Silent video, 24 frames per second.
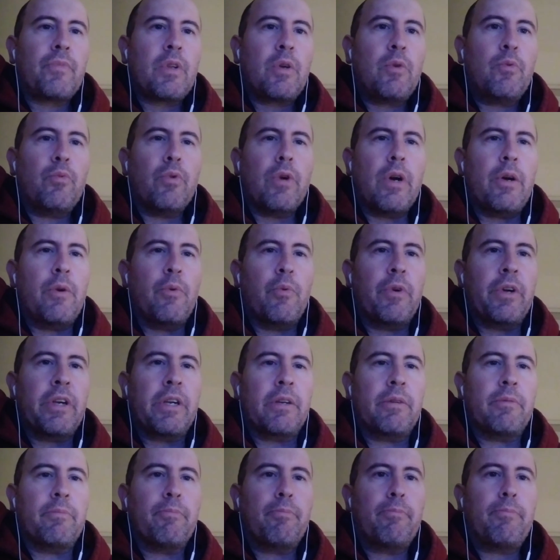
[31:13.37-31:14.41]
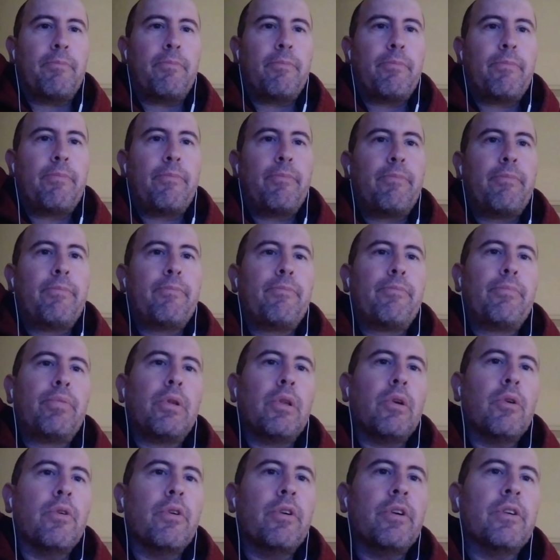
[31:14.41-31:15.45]
right-wing
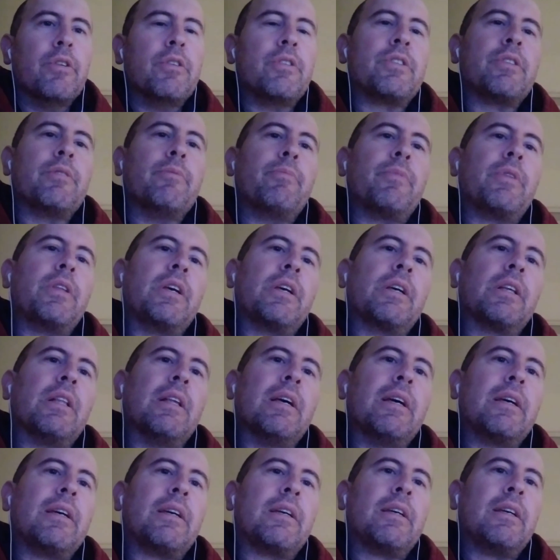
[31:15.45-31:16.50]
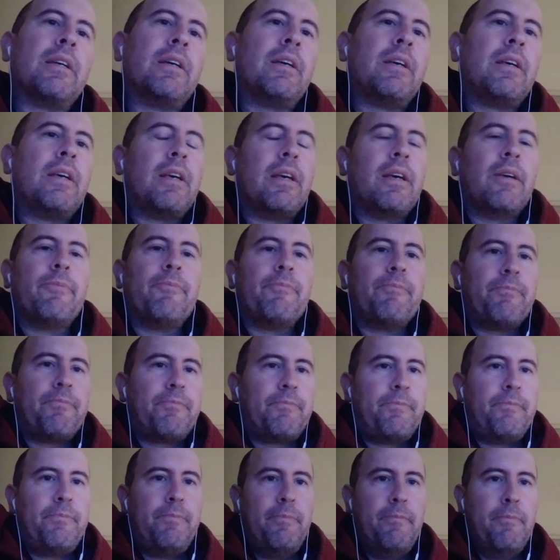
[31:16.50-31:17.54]
ploy or something, like,
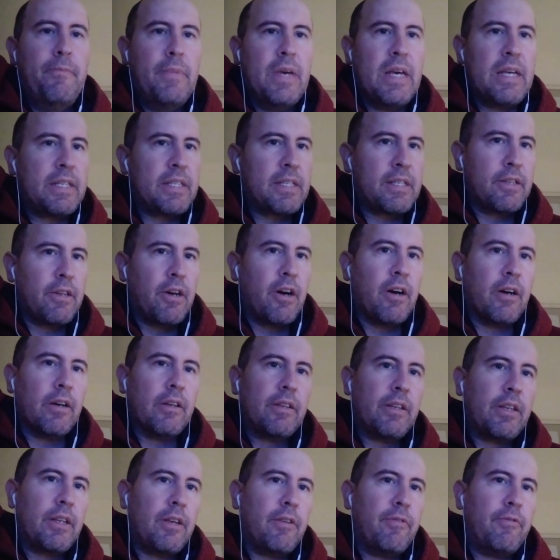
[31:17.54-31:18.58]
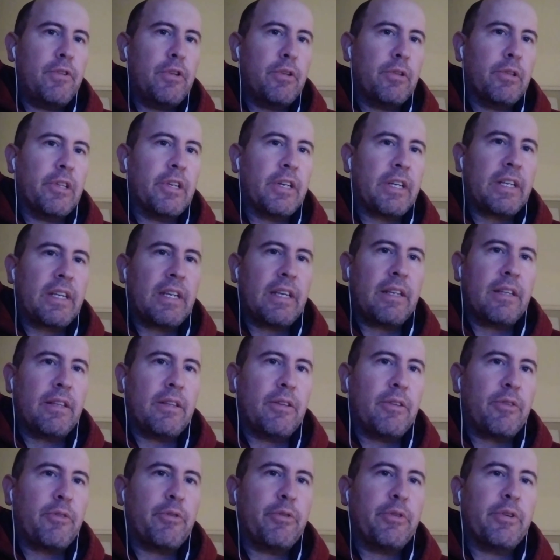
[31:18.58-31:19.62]
it's not. If you look
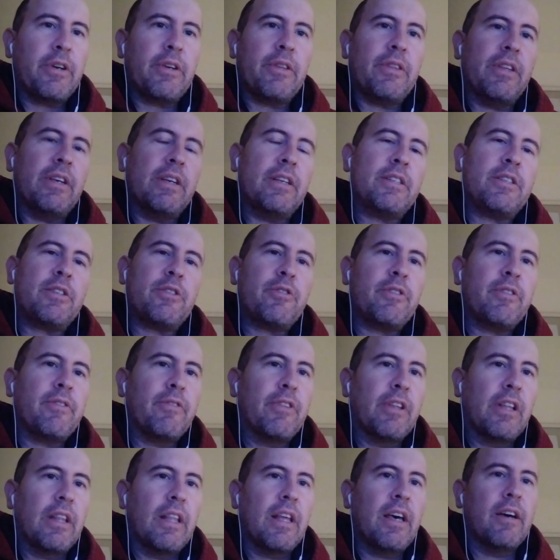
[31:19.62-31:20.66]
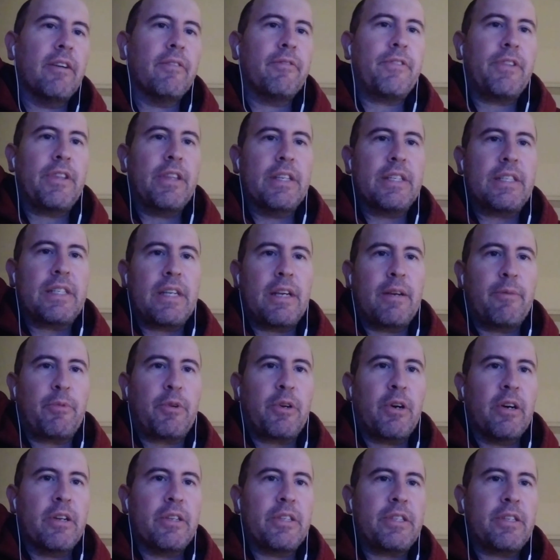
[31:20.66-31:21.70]
in throughout the history of the left, the same
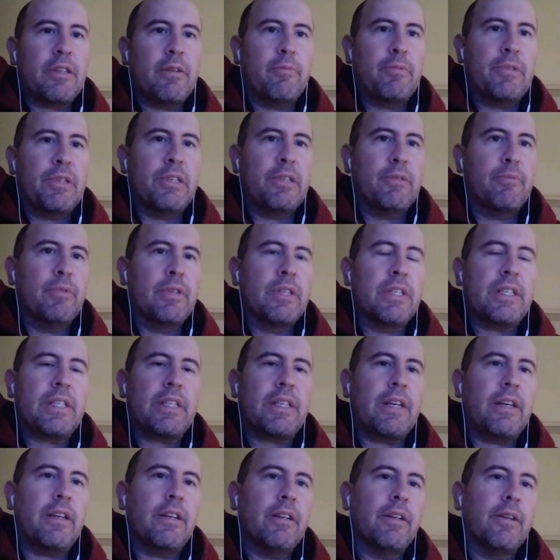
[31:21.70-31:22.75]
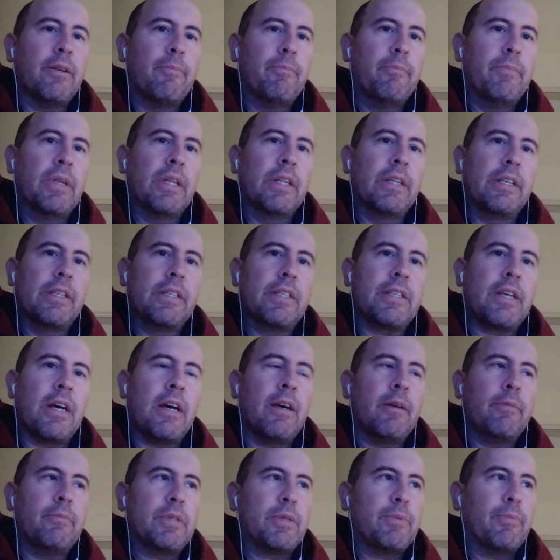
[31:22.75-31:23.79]
concept has been stated a million
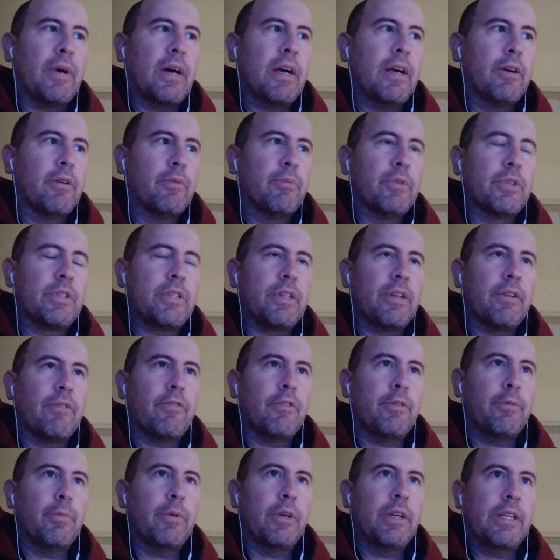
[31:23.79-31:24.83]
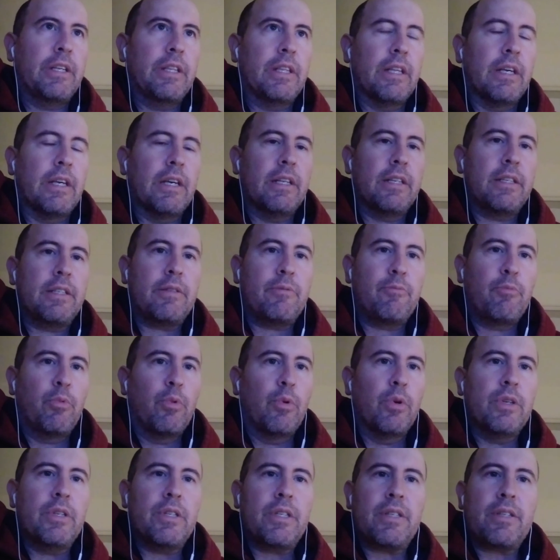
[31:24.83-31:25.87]
times by almost everybody that
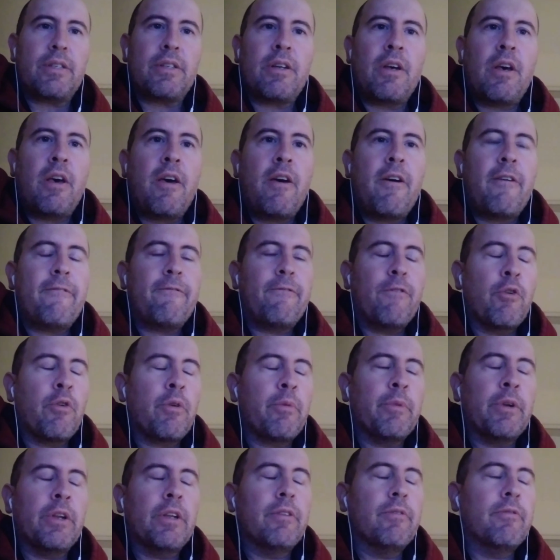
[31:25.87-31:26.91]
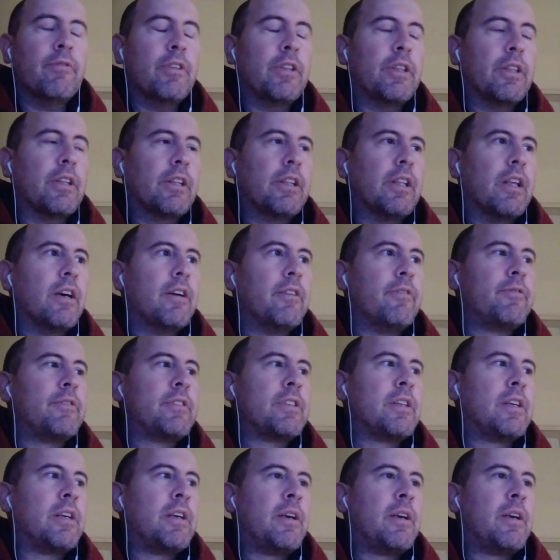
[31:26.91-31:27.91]
was formative in the left.